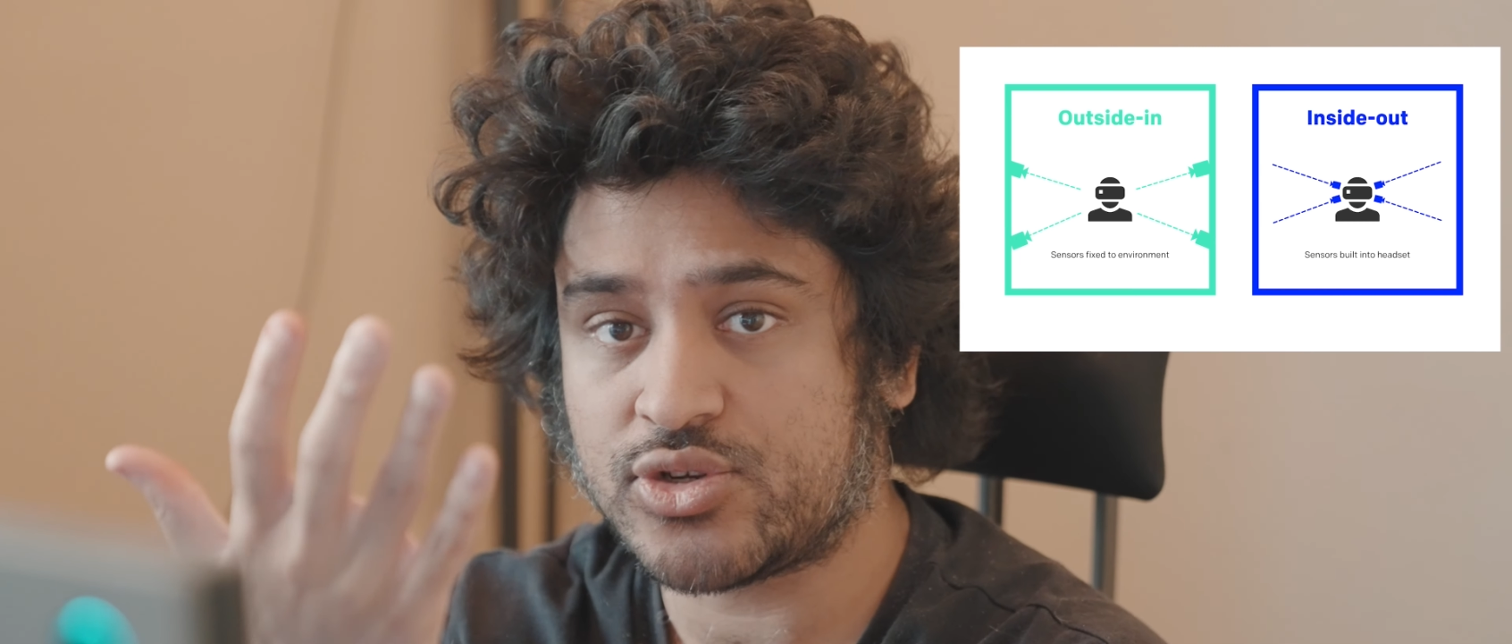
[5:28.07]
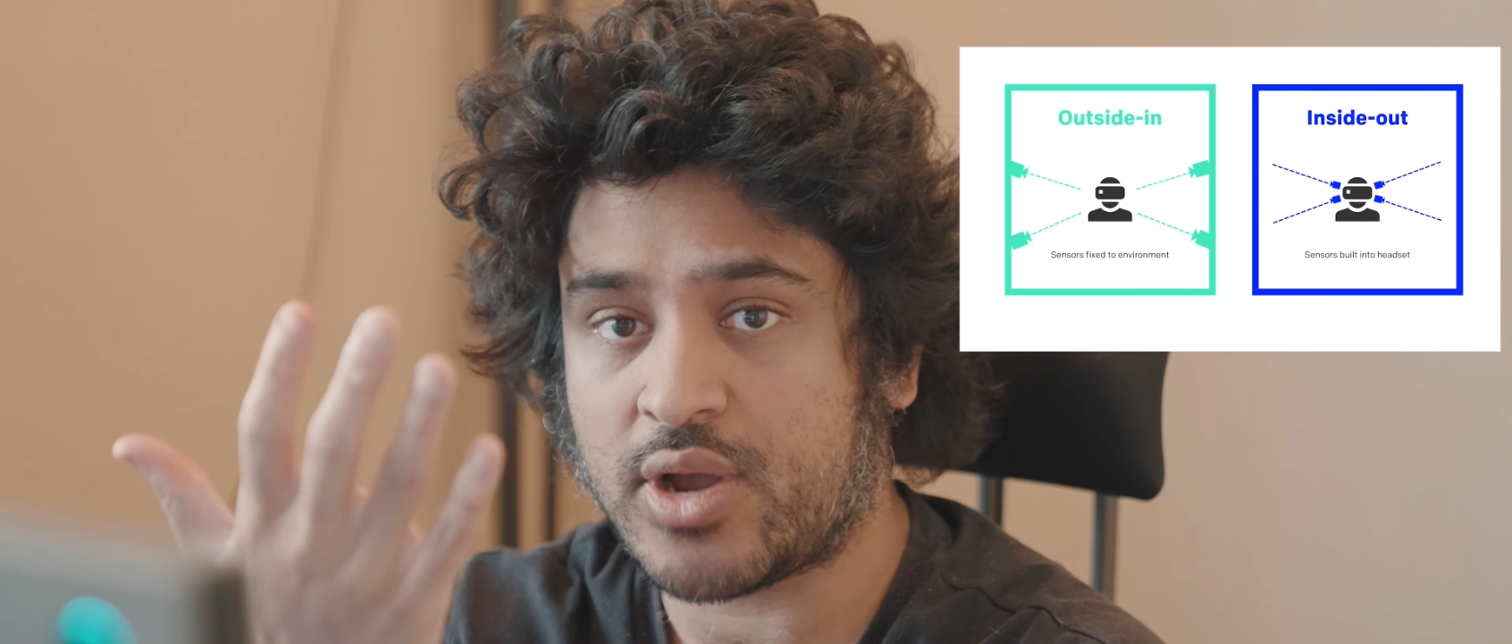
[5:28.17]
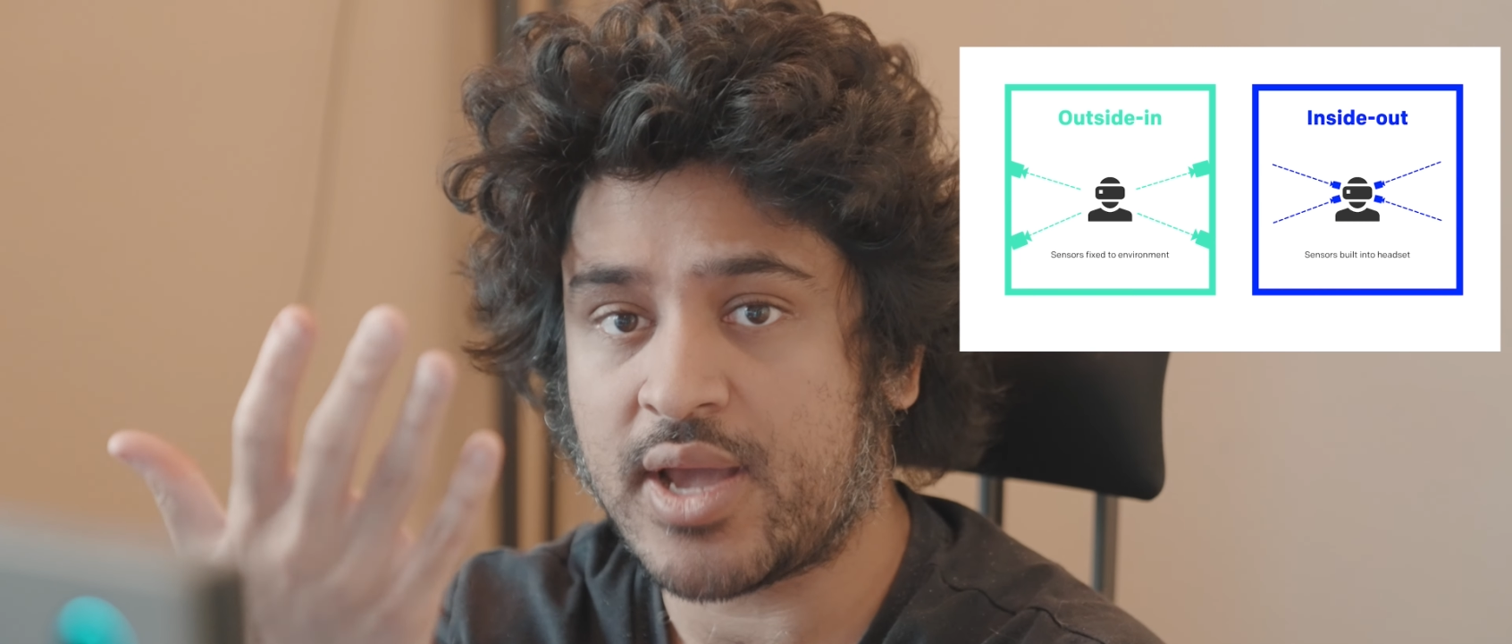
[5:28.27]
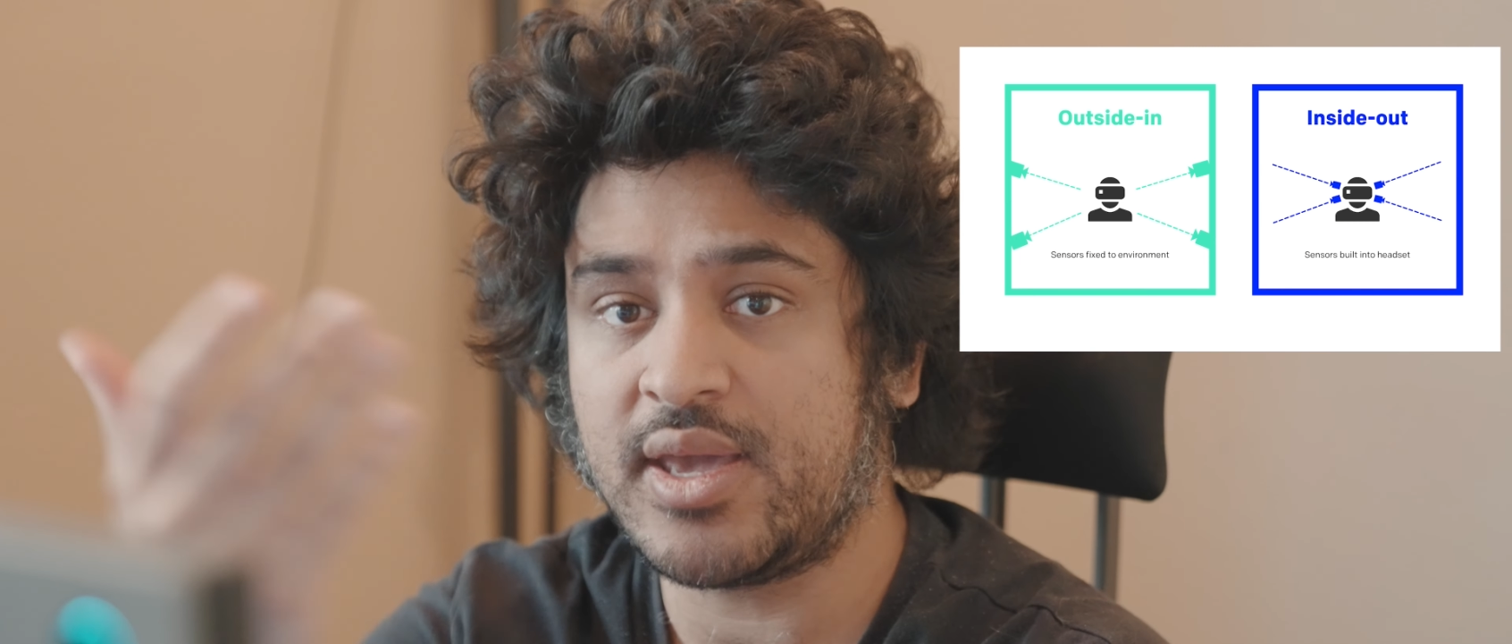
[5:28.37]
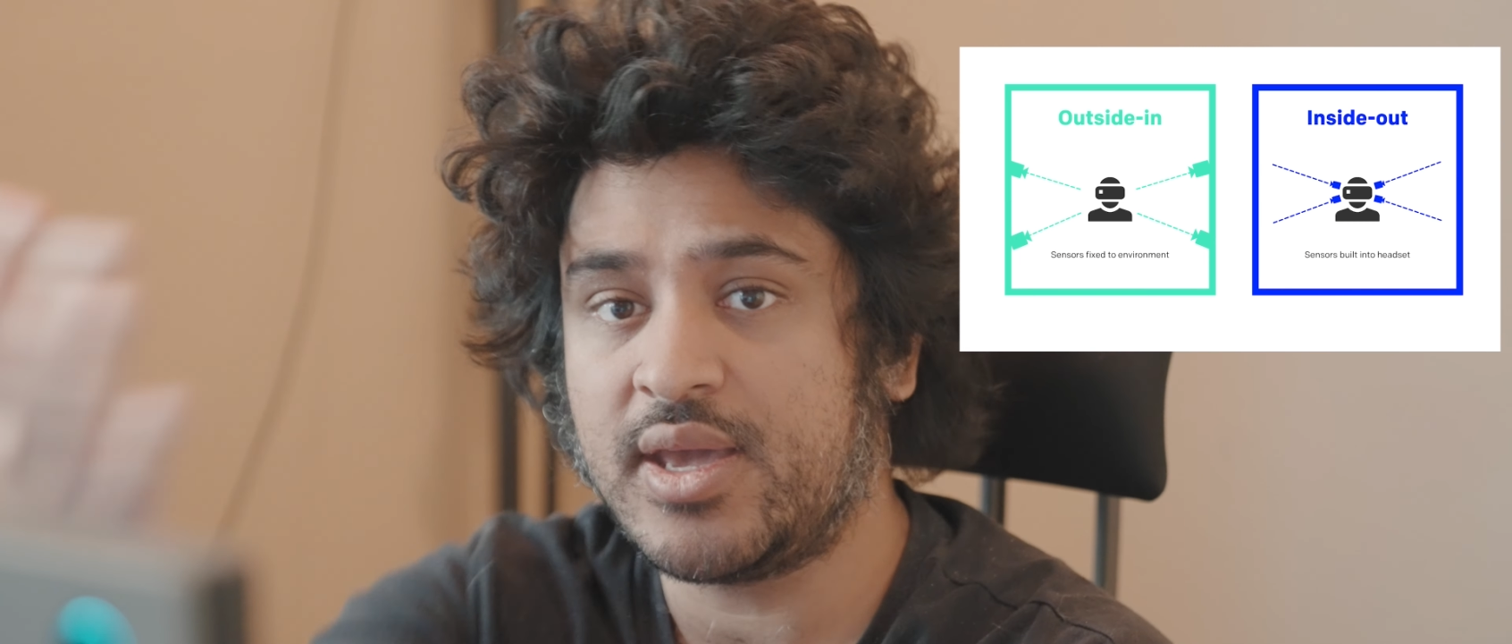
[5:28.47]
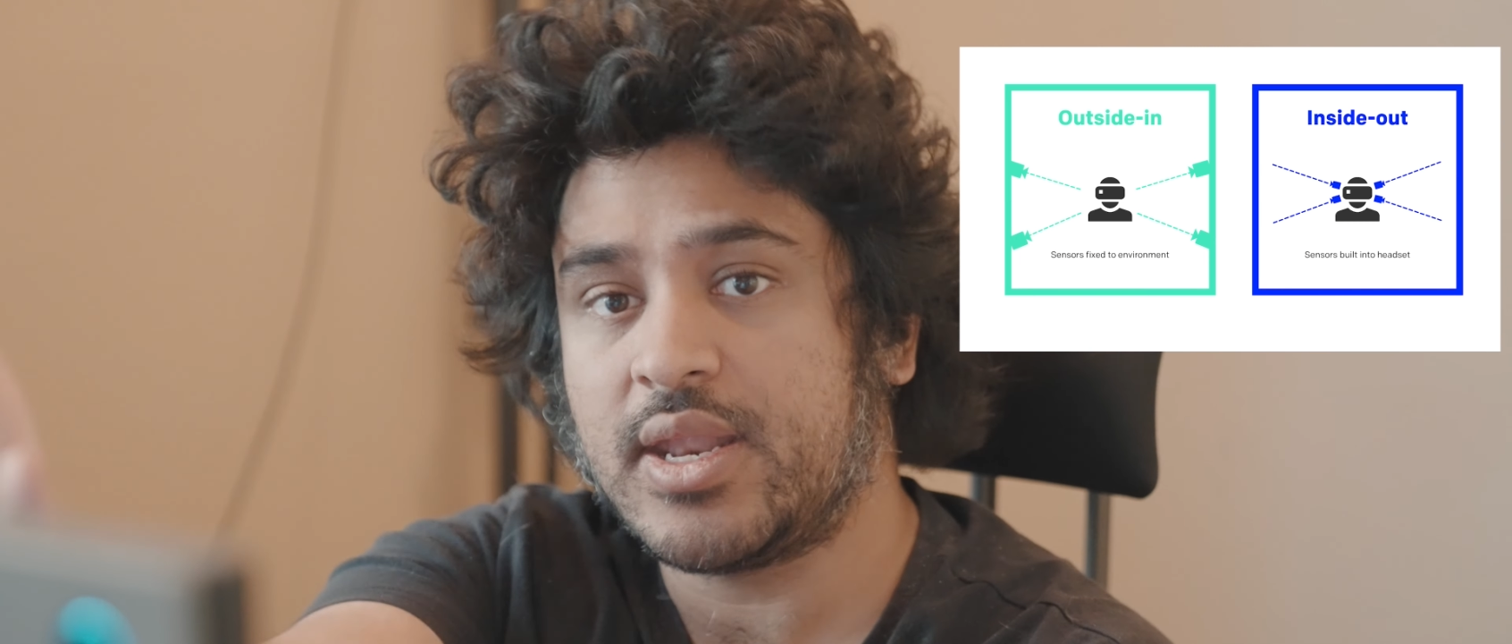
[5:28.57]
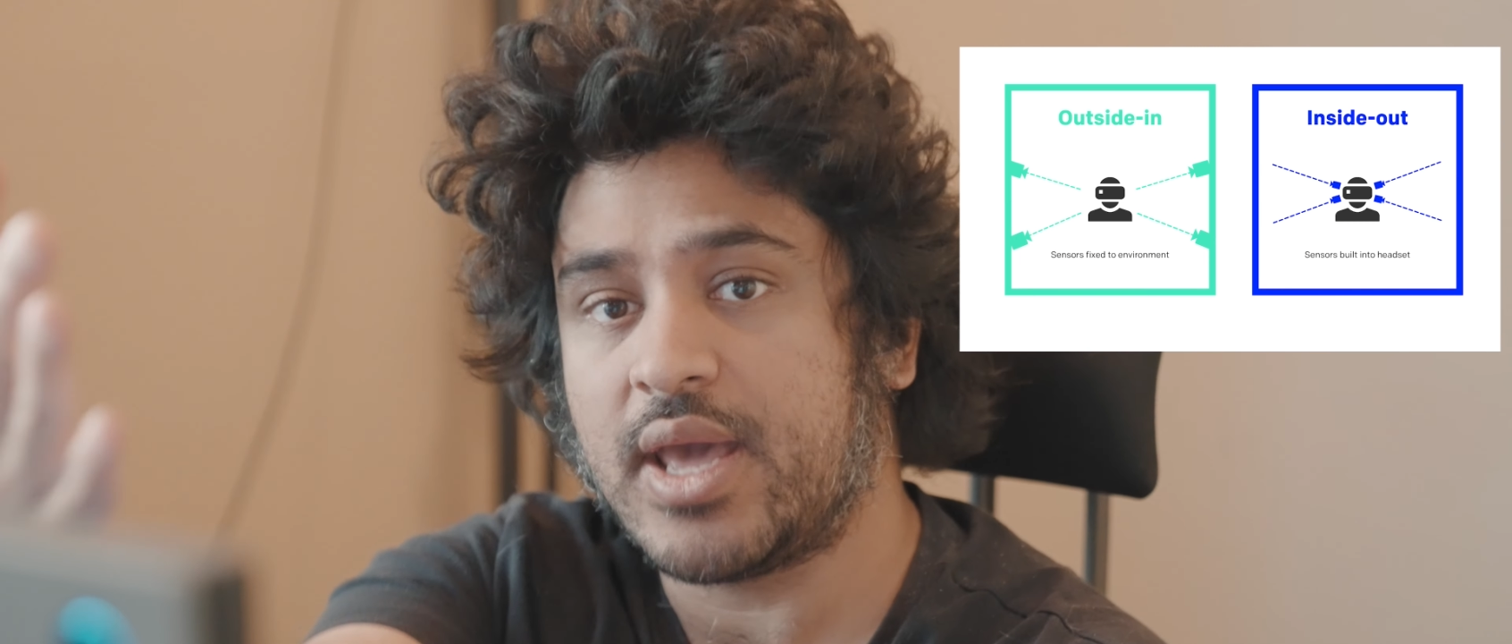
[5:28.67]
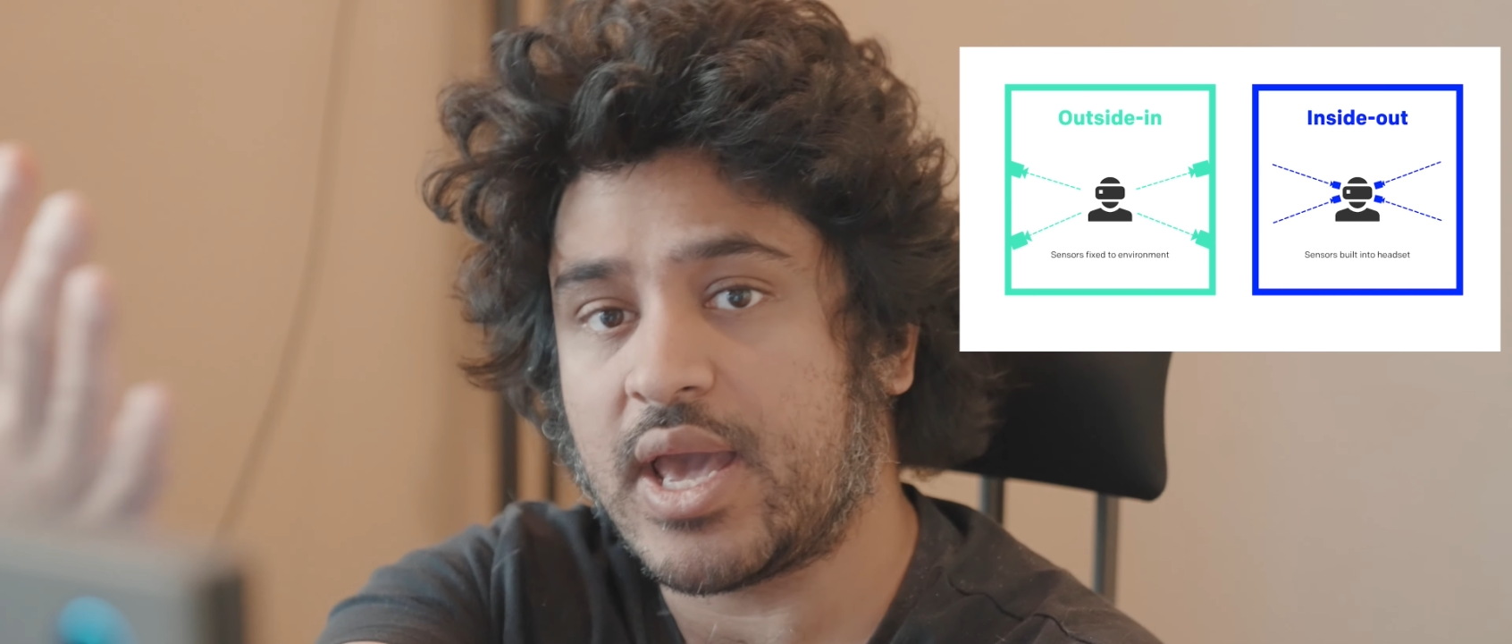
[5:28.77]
tracking and